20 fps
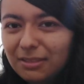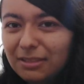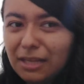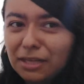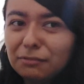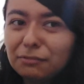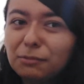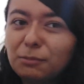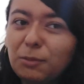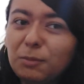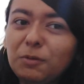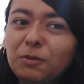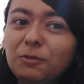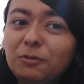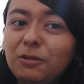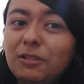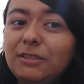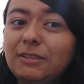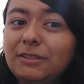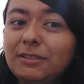like remember
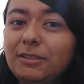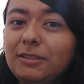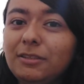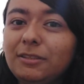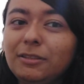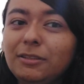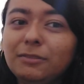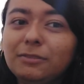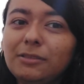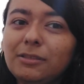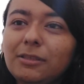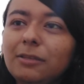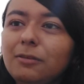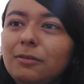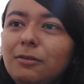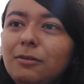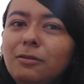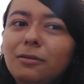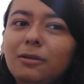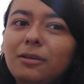when he started he was like
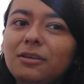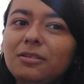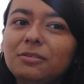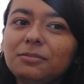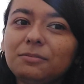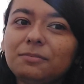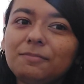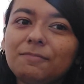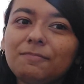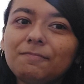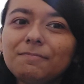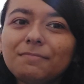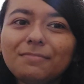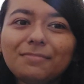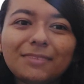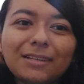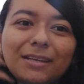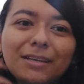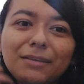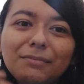oh yeah
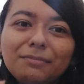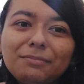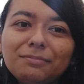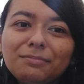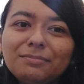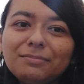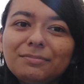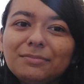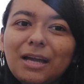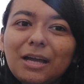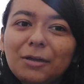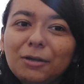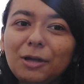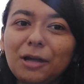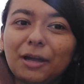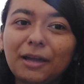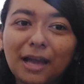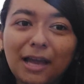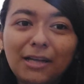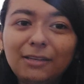um, I,
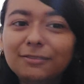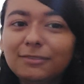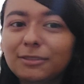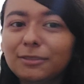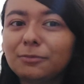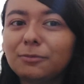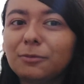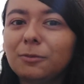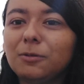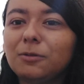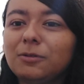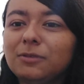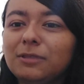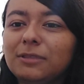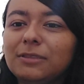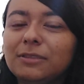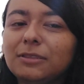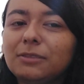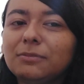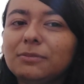I have some goals
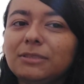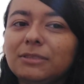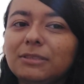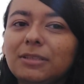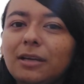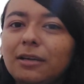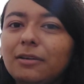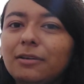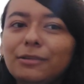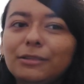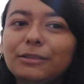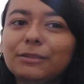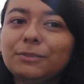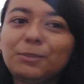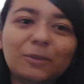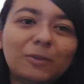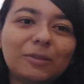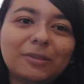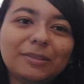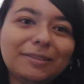and some desires,
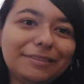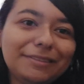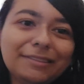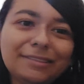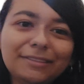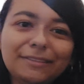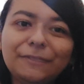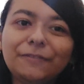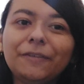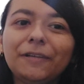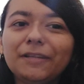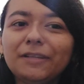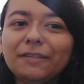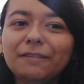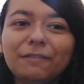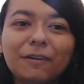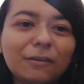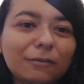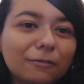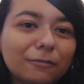but it, it's fine
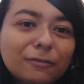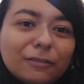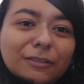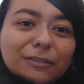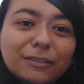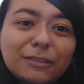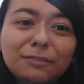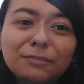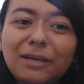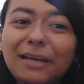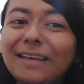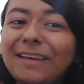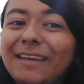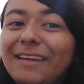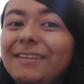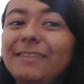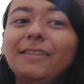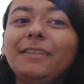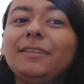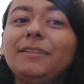if I don't reach them. I
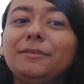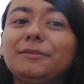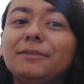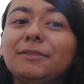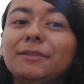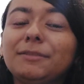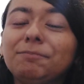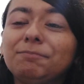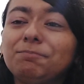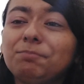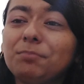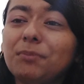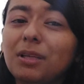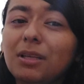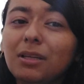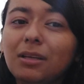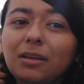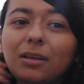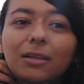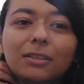can't anyway.
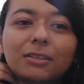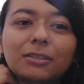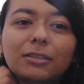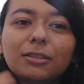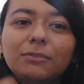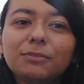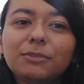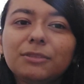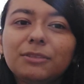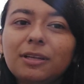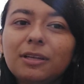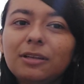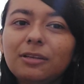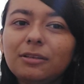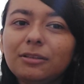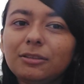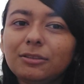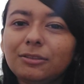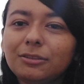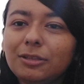So I'm just
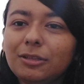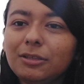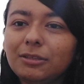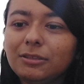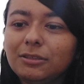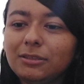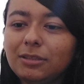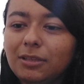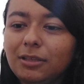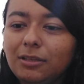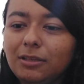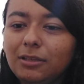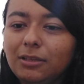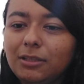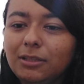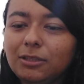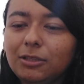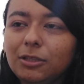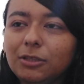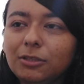gonna try to
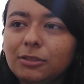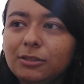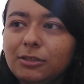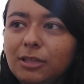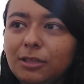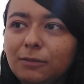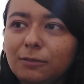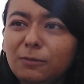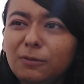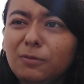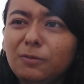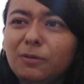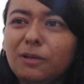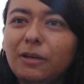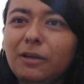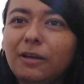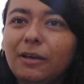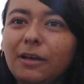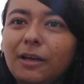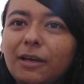stay content with what
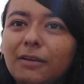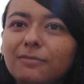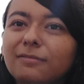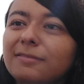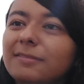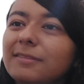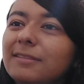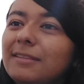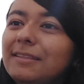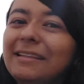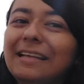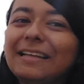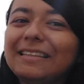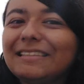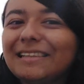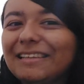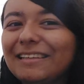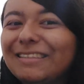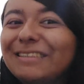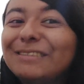I have. That's
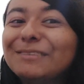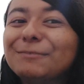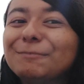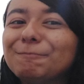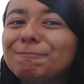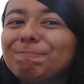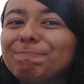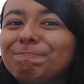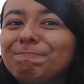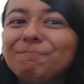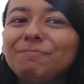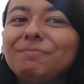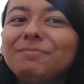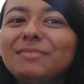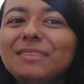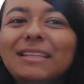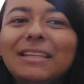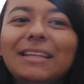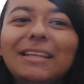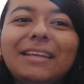kind of
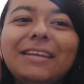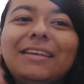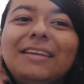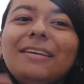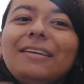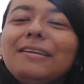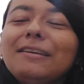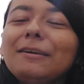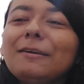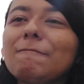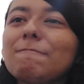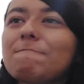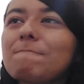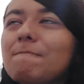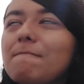mm, the